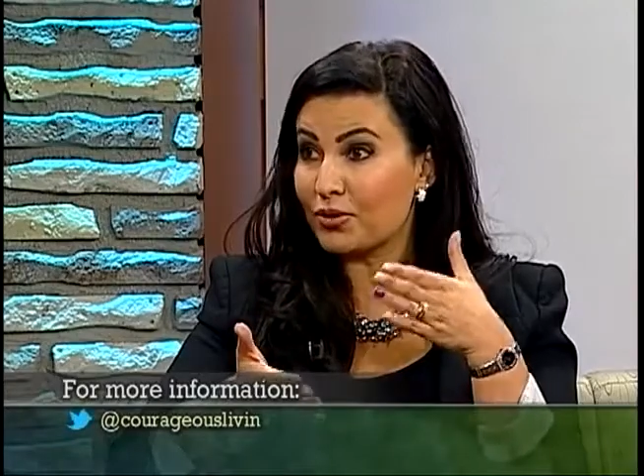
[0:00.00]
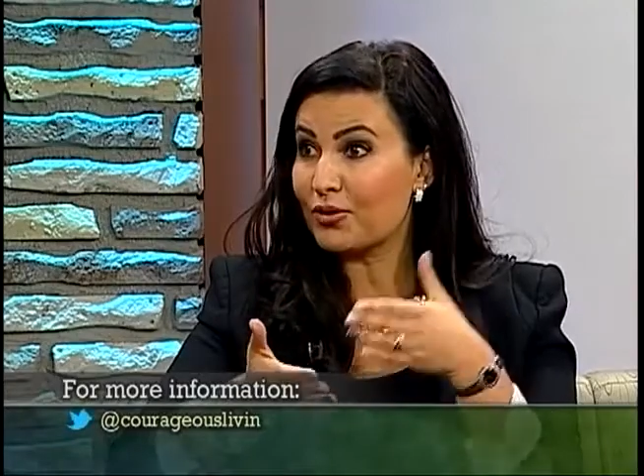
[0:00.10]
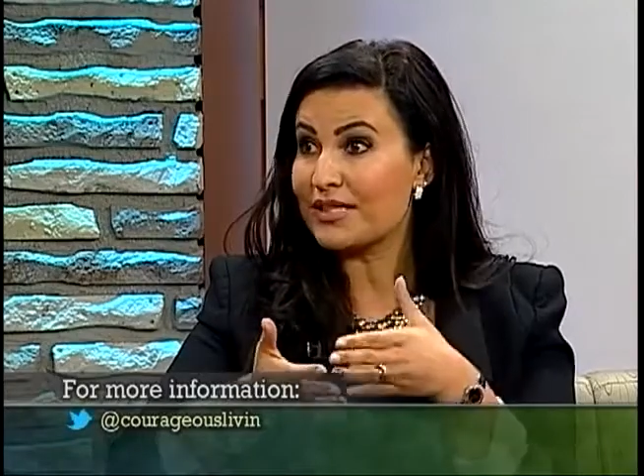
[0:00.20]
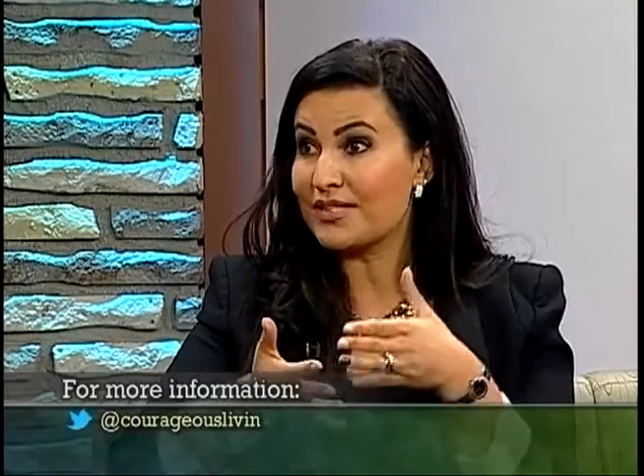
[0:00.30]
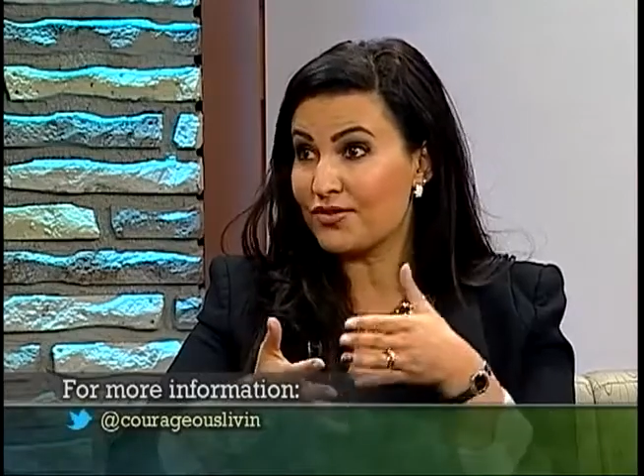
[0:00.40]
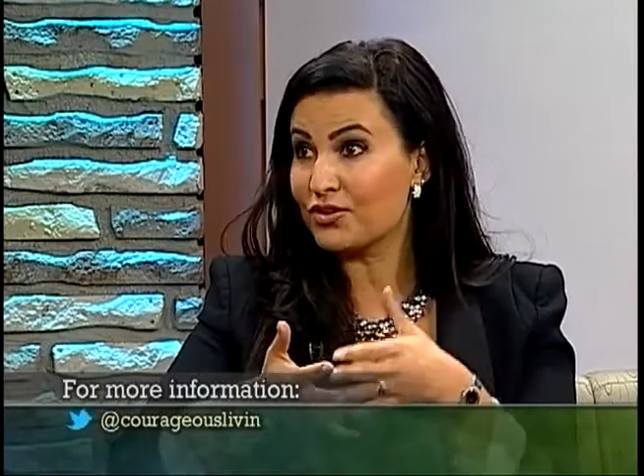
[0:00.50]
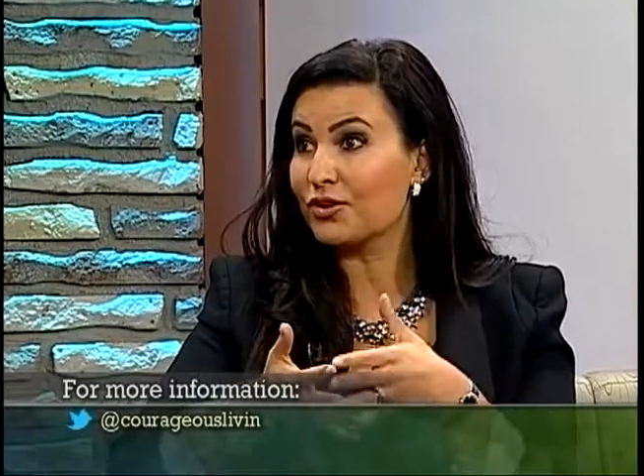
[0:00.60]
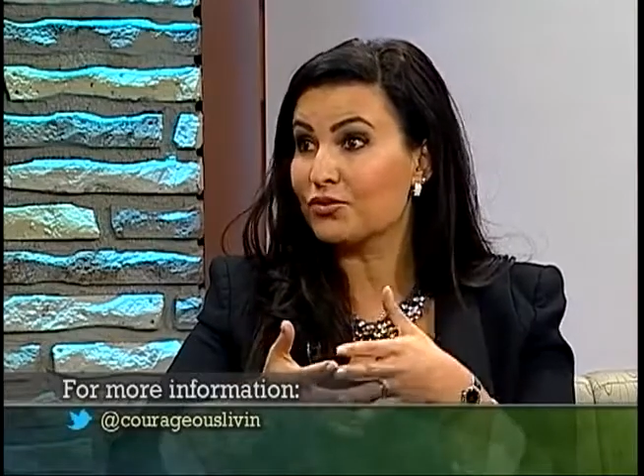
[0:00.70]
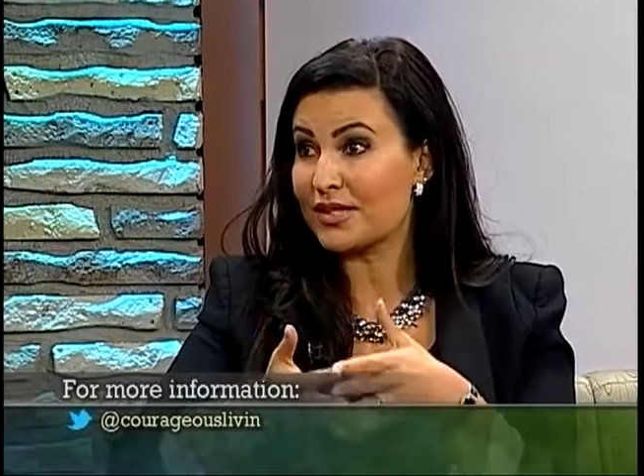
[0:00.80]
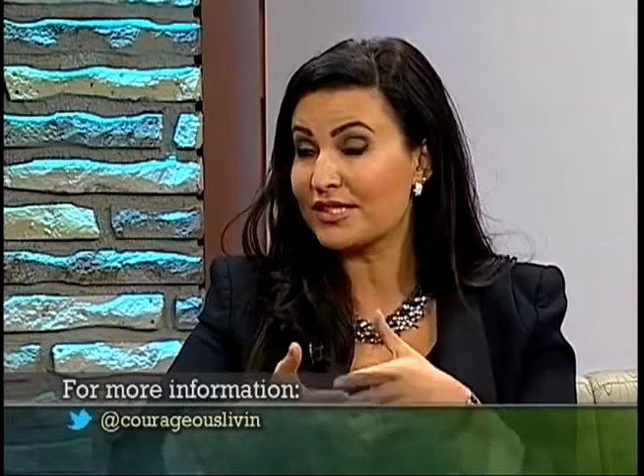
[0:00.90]
progressive
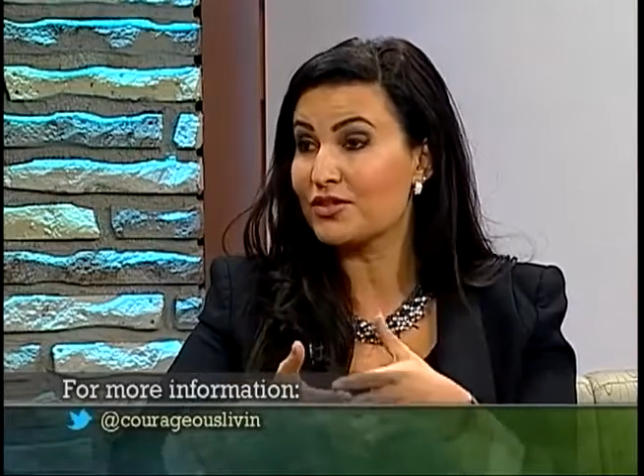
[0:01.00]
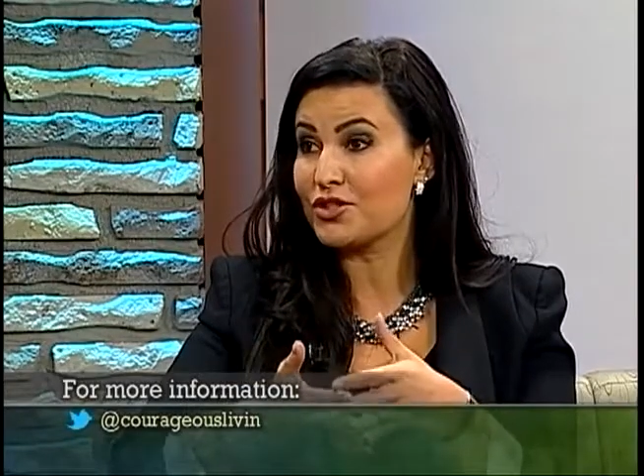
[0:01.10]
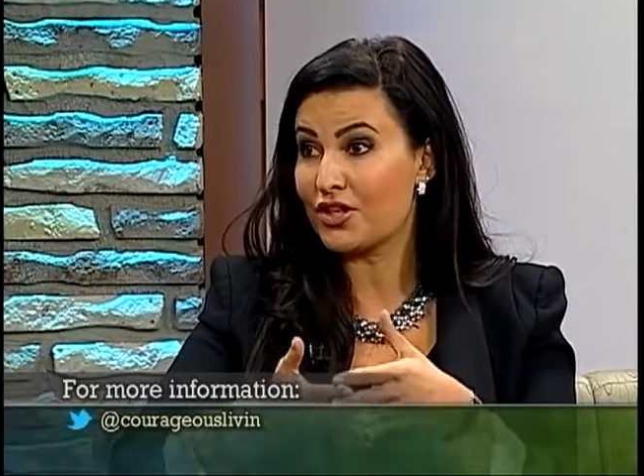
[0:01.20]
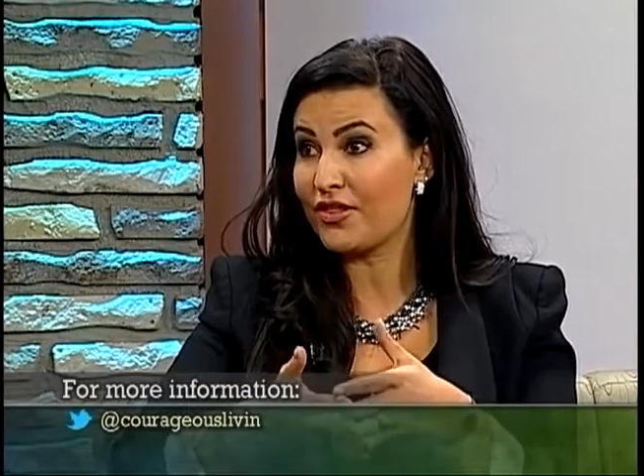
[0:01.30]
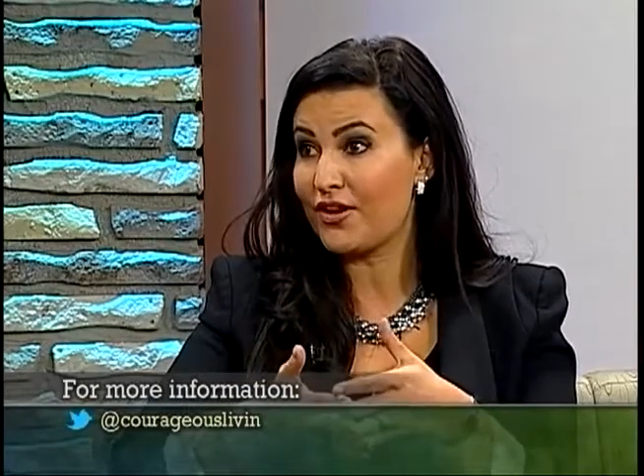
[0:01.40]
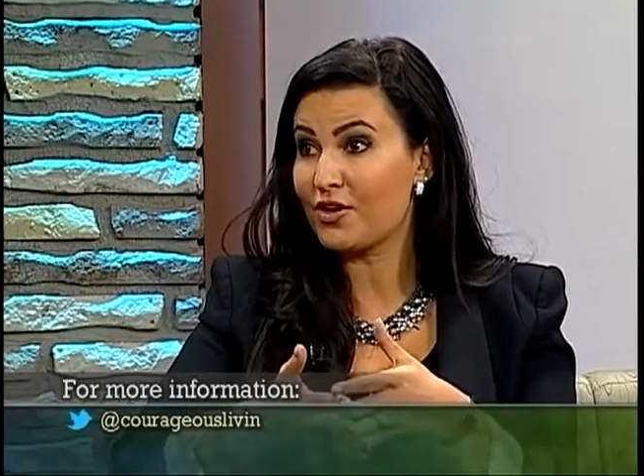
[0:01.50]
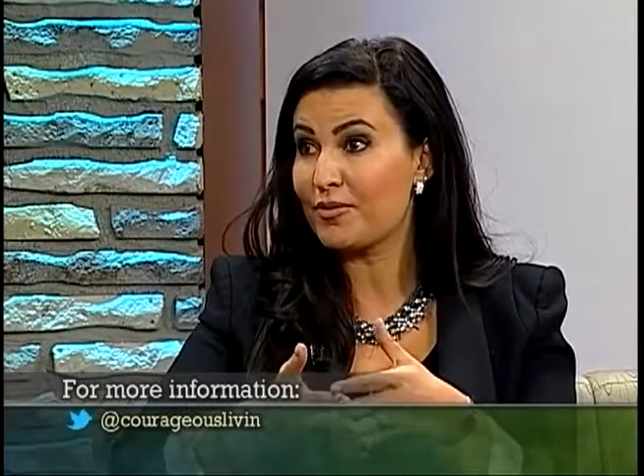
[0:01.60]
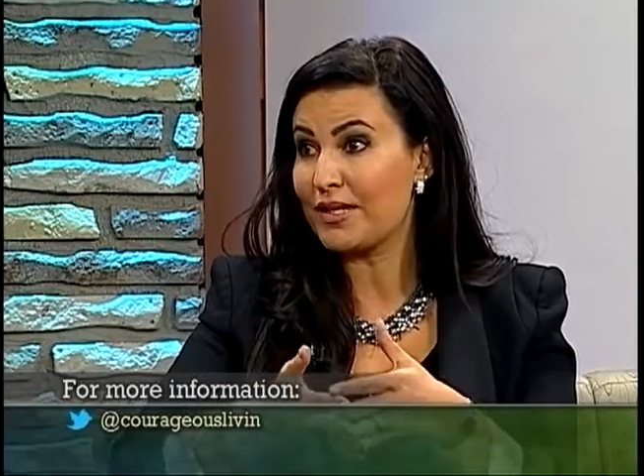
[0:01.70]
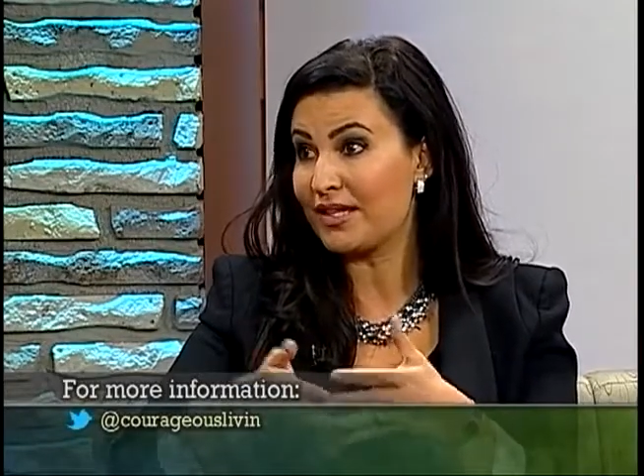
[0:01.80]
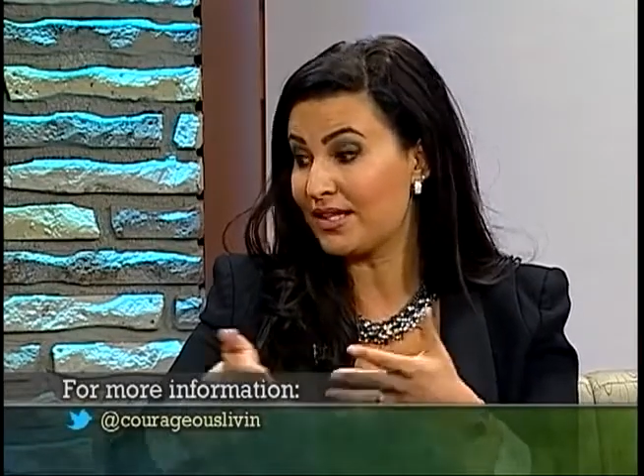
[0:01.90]
neural resolution therapy